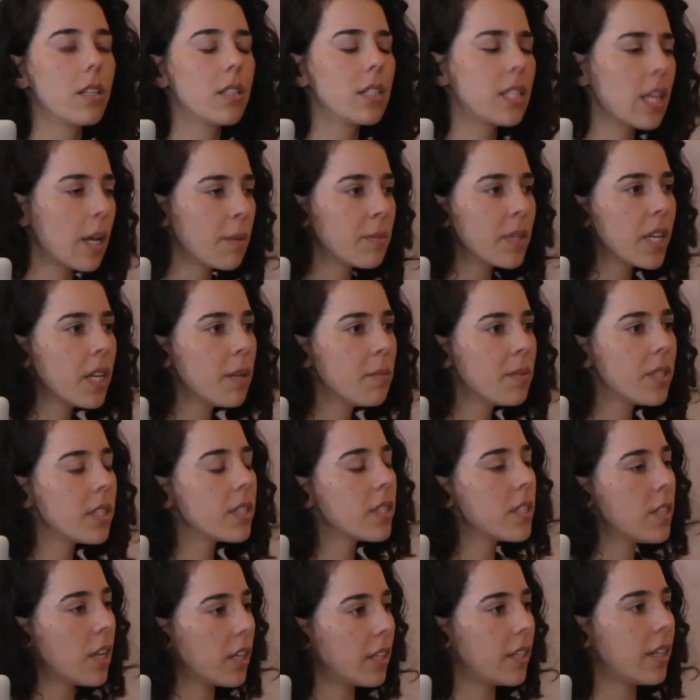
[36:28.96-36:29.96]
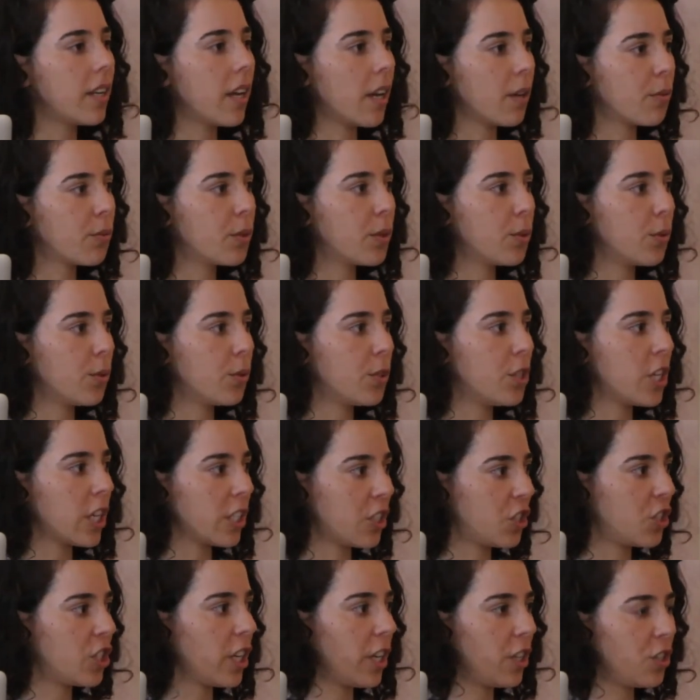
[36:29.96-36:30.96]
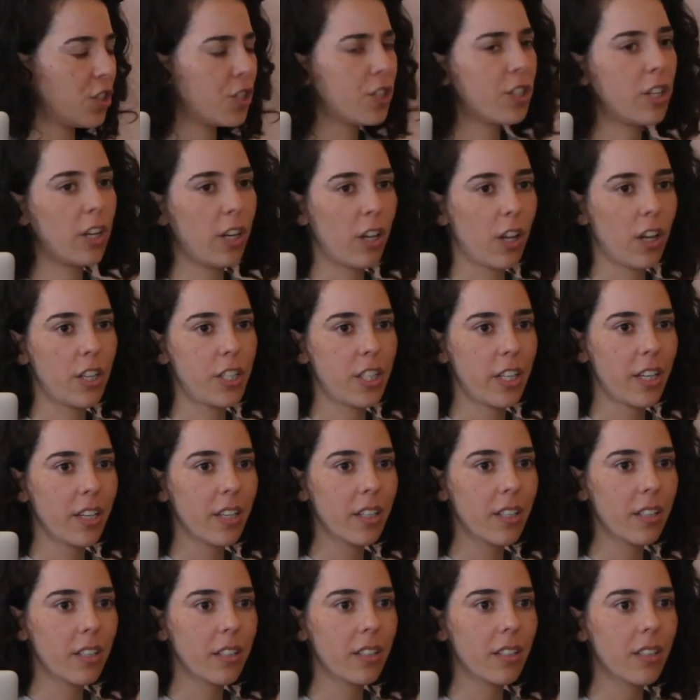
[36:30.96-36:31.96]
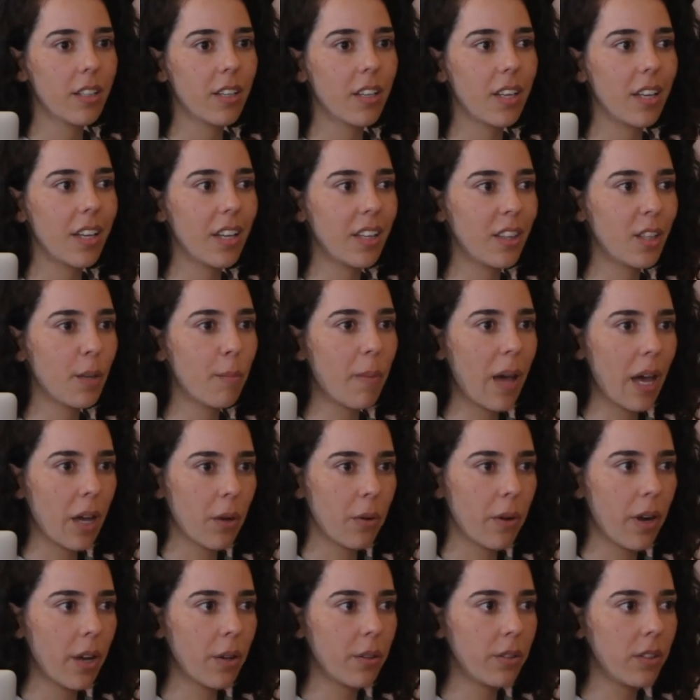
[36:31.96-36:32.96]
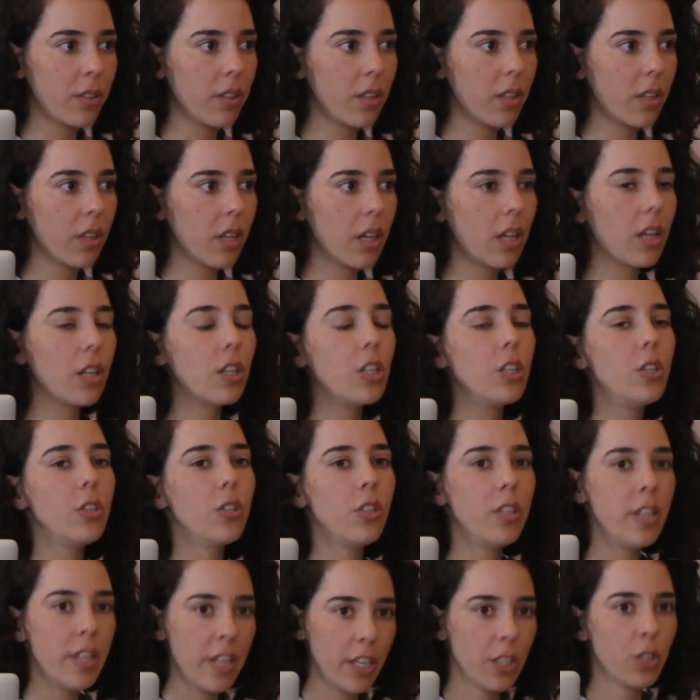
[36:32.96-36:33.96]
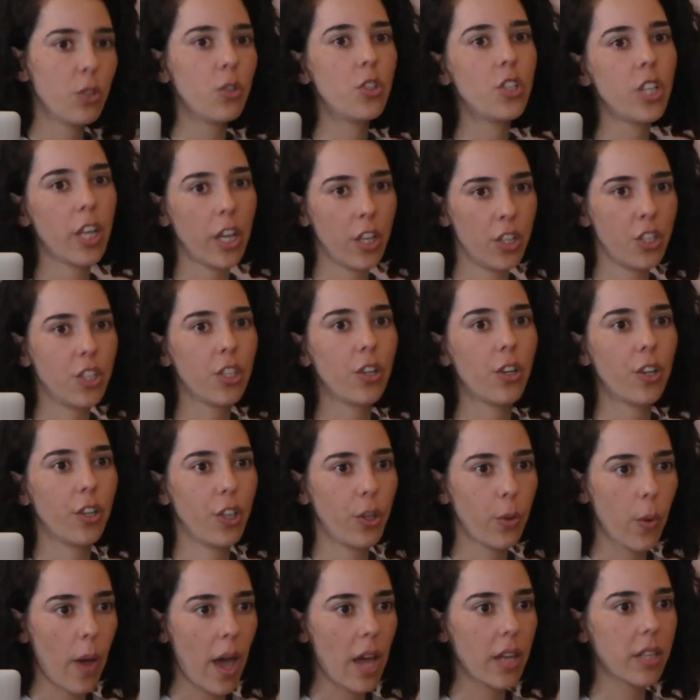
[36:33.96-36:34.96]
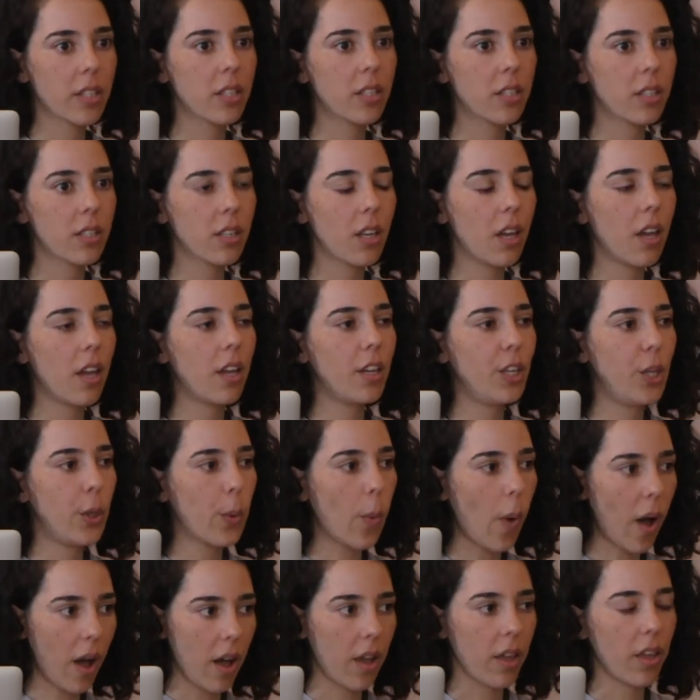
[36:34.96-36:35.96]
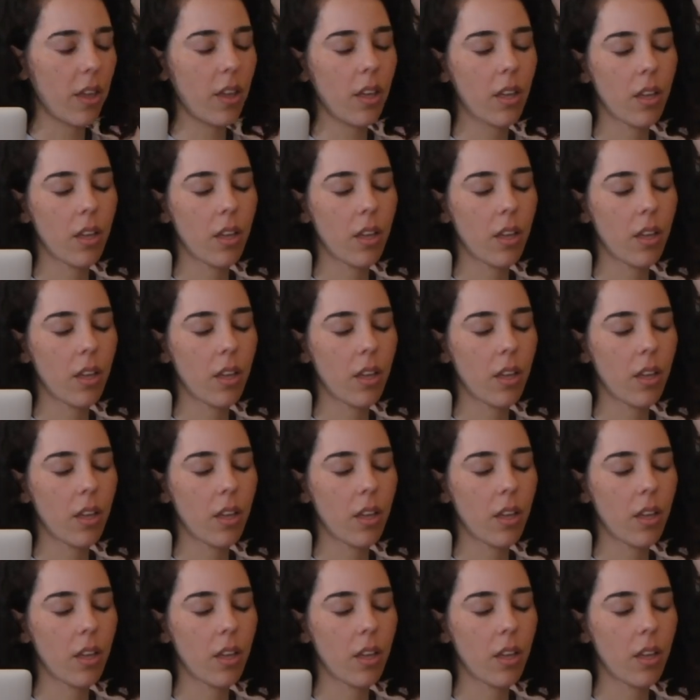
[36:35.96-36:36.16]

sometimes it's not enough to just change the logic in the background. You need to change your UX and UI